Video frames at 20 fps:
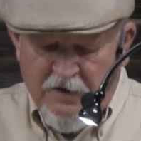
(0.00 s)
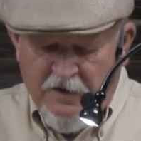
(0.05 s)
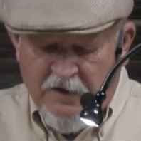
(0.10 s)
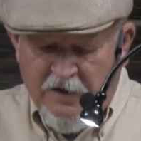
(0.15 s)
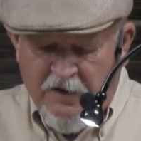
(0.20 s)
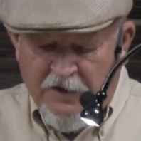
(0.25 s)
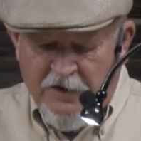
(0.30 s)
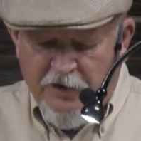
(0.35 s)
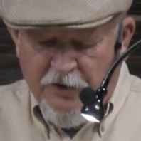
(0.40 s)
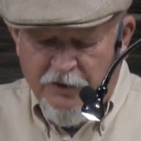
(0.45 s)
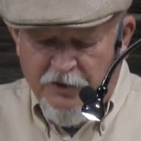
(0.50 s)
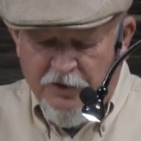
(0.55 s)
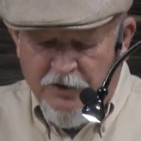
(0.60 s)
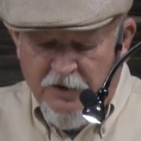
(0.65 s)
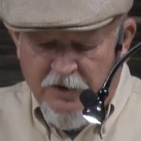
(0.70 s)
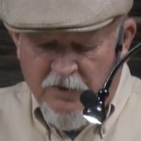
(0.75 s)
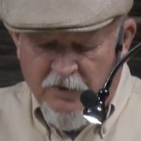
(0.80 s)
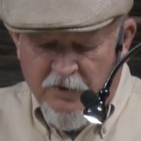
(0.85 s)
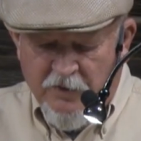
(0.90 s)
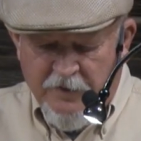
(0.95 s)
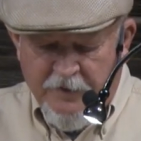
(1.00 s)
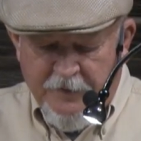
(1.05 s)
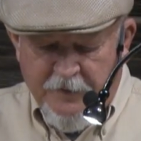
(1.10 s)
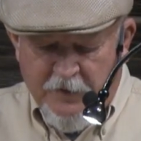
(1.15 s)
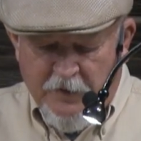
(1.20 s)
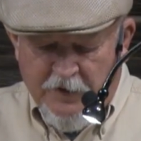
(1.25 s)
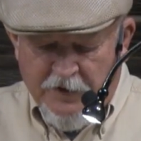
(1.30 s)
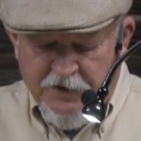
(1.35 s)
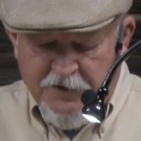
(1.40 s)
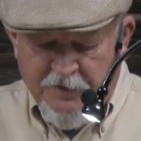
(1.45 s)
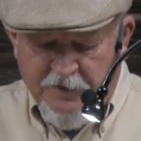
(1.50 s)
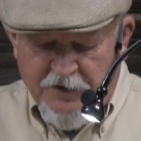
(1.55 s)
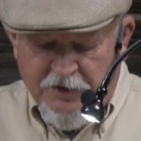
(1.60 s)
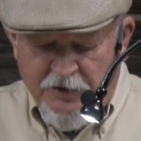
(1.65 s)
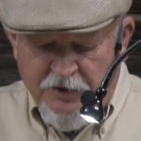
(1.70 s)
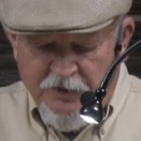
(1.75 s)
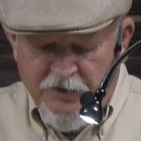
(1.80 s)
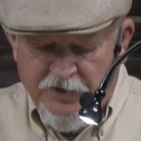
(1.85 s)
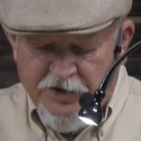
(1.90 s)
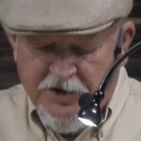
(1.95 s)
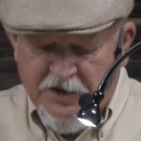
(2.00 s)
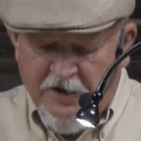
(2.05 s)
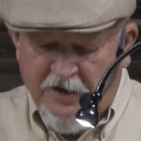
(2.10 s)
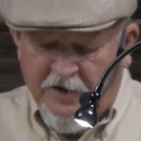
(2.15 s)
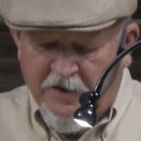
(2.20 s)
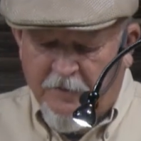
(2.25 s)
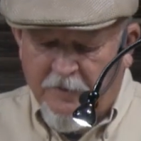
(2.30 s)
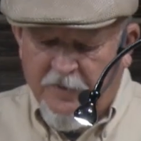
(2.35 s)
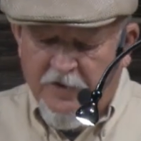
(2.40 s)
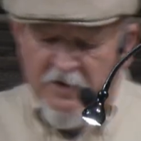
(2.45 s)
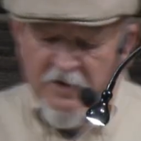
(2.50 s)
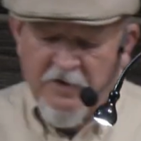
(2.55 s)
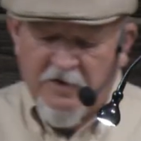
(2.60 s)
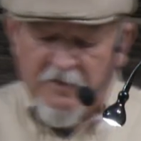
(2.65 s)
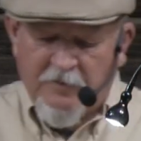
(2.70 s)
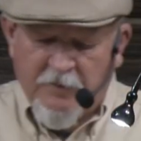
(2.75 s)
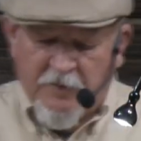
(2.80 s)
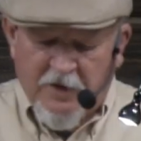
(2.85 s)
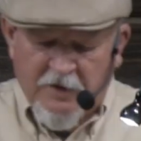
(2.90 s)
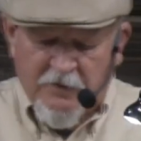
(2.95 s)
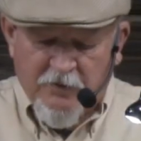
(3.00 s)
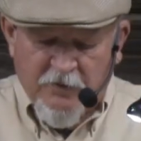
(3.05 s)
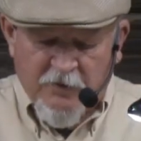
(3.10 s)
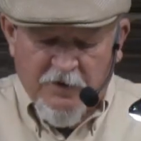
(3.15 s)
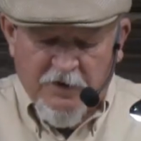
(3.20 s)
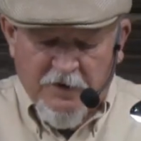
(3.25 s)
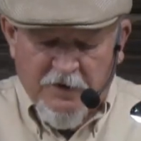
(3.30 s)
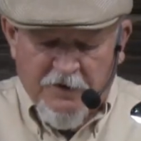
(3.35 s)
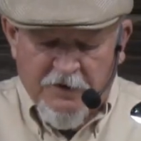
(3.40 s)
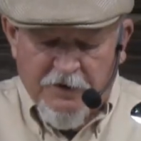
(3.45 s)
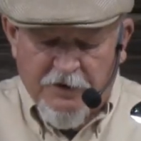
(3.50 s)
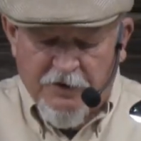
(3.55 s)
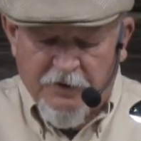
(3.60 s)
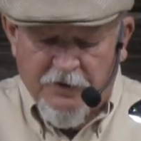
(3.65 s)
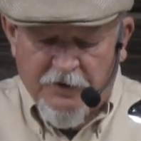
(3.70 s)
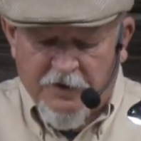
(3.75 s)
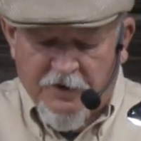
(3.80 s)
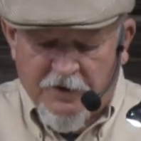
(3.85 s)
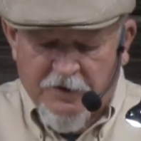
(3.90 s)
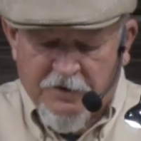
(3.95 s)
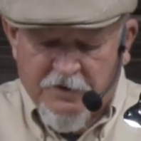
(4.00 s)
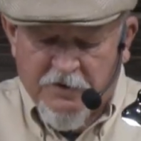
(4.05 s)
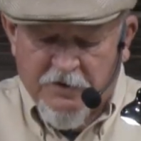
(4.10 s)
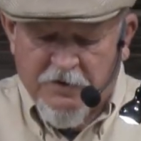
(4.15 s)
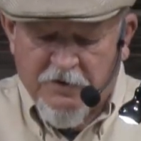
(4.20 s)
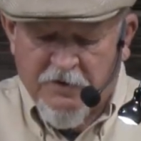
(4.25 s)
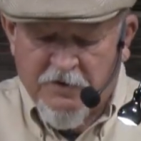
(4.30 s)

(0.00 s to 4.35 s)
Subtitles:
I know you don't want to watch me do setup, but we got to do this.